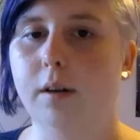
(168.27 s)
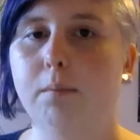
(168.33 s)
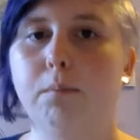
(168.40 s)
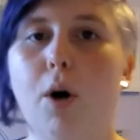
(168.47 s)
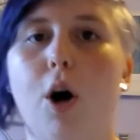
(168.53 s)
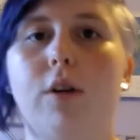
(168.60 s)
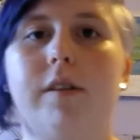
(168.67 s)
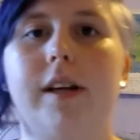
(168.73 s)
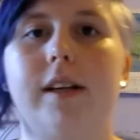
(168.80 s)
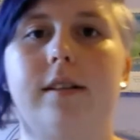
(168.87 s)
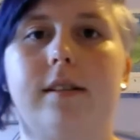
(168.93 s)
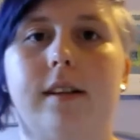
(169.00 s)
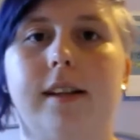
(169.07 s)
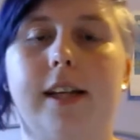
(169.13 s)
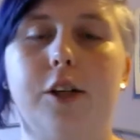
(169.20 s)
More
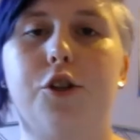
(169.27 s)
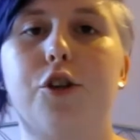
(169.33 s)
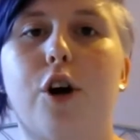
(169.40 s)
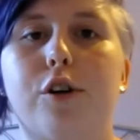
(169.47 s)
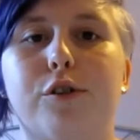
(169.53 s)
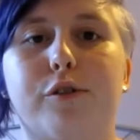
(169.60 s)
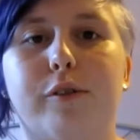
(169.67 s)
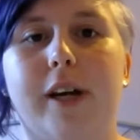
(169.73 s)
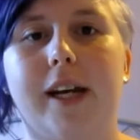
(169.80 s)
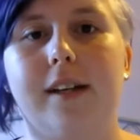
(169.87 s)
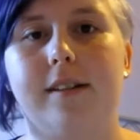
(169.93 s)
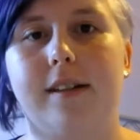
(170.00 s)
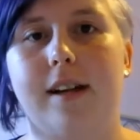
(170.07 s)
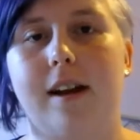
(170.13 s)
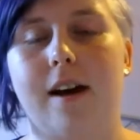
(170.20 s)
recently, John Green
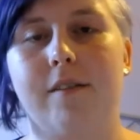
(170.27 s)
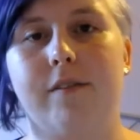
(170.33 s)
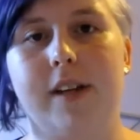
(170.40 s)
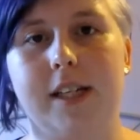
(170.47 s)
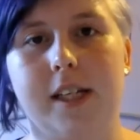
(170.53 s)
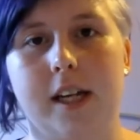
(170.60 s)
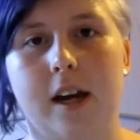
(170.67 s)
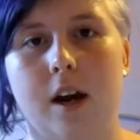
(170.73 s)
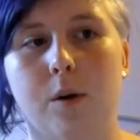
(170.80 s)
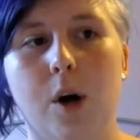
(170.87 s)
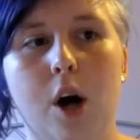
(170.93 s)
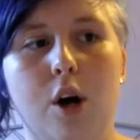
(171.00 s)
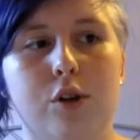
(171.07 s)
did a video